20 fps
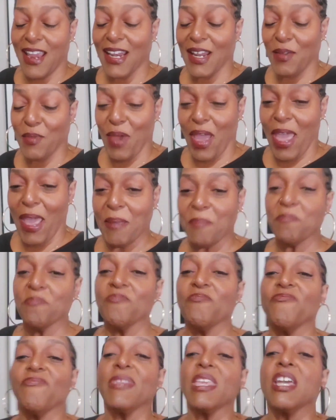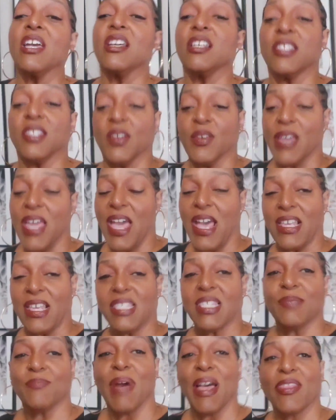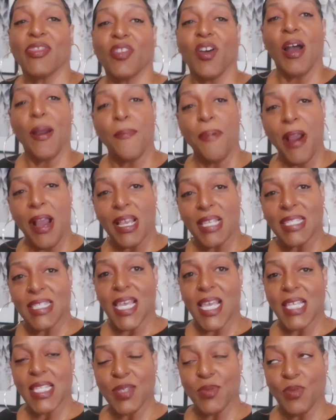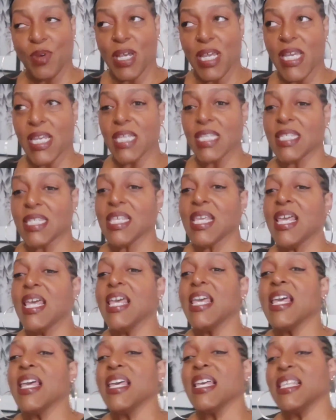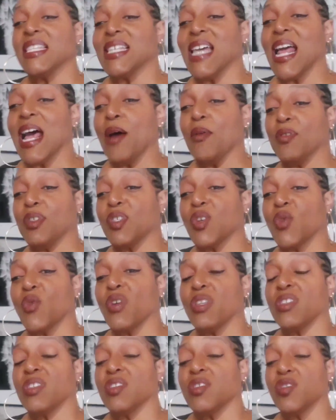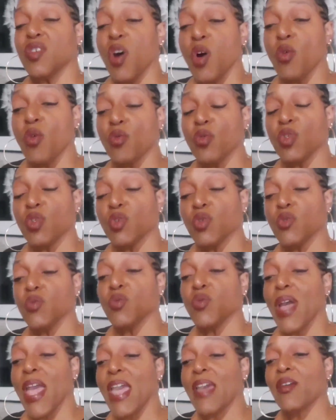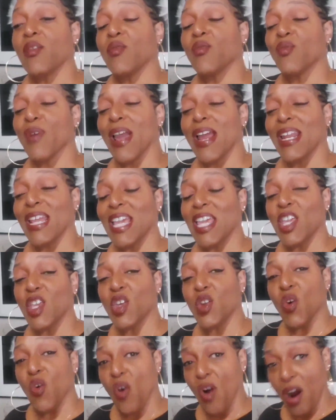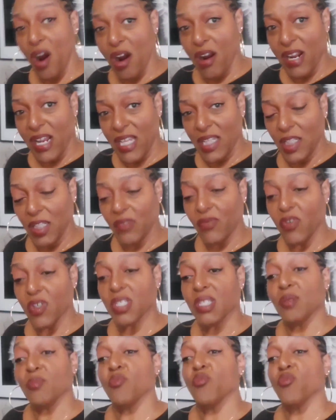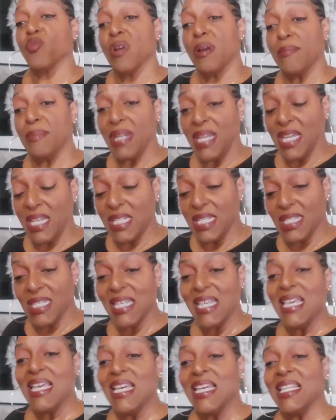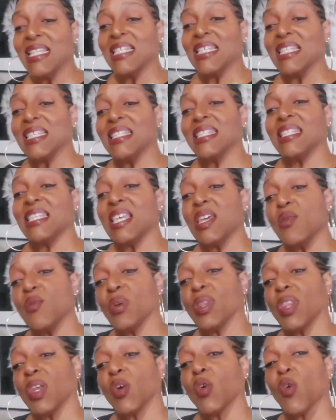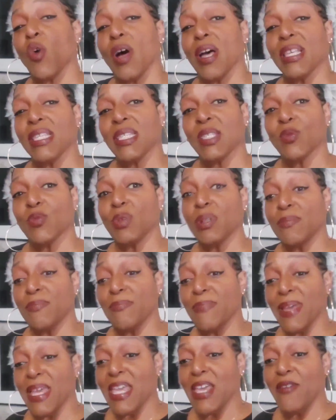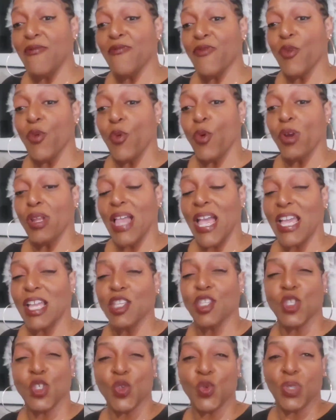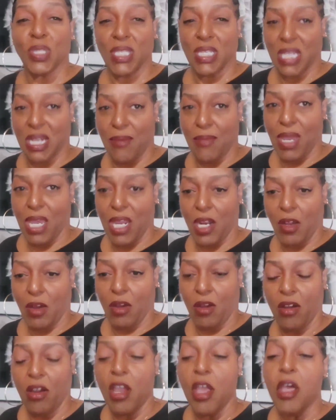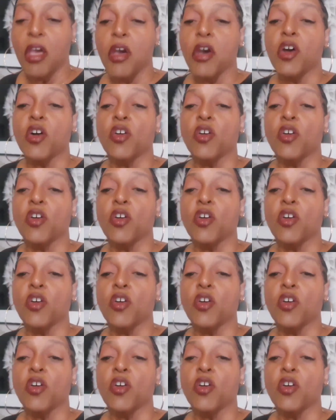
Anyway. So yes, my thought process is that I was going to go to a granite yard and look for some remnants to see what the cost would be for like a 2 centimeter